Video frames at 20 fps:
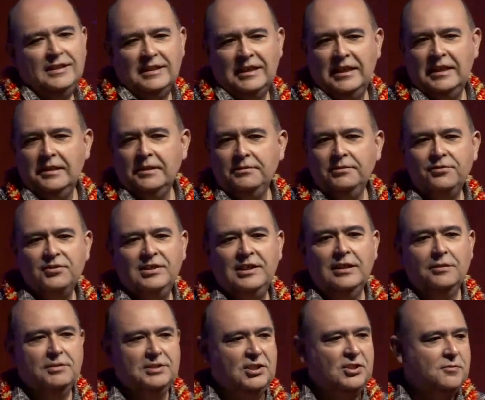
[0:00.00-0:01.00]

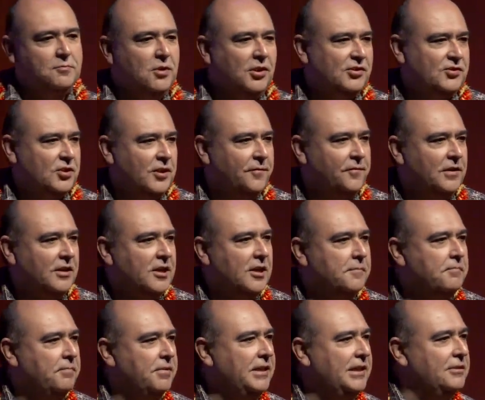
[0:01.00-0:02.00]
NewScale was a small software
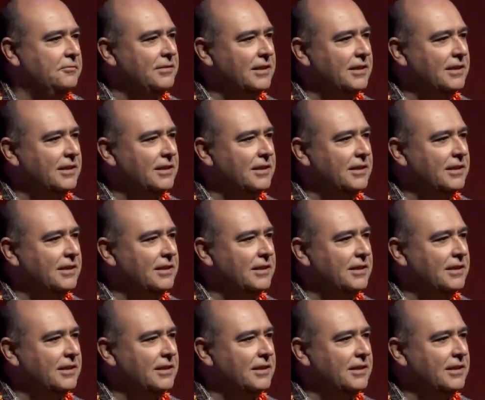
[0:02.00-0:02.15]
company.